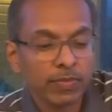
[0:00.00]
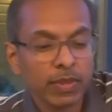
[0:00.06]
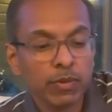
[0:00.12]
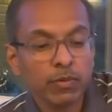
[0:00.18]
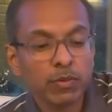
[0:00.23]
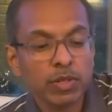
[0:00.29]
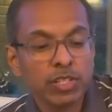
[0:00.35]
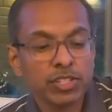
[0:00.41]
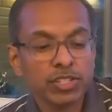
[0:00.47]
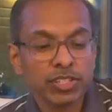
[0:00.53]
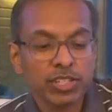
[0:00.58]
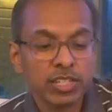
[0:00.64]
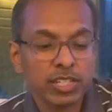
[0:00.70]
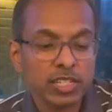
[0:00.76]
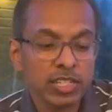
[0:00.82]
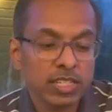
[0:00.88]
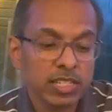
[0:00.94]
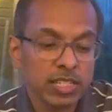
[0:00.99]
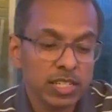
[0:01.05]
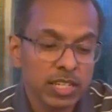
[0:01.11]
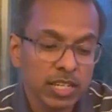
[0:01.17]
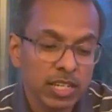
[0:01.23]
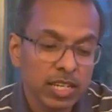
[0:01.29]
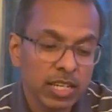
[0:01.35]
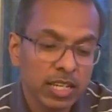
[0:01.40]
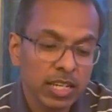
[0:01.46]
which is
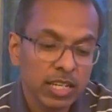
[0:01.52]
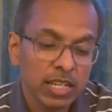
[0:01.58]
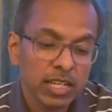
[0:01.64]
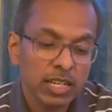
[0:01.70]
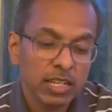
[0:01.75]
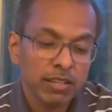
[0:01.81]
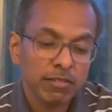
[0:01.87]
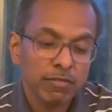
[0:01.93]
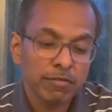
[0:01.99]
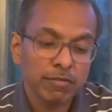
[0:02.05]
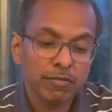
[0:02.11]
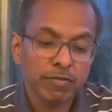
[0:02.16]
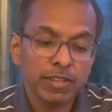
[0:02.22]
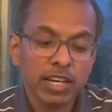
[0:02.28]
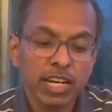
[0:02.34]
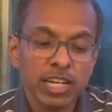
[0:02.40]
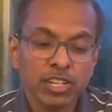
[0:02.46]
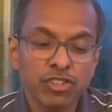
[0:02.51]
VI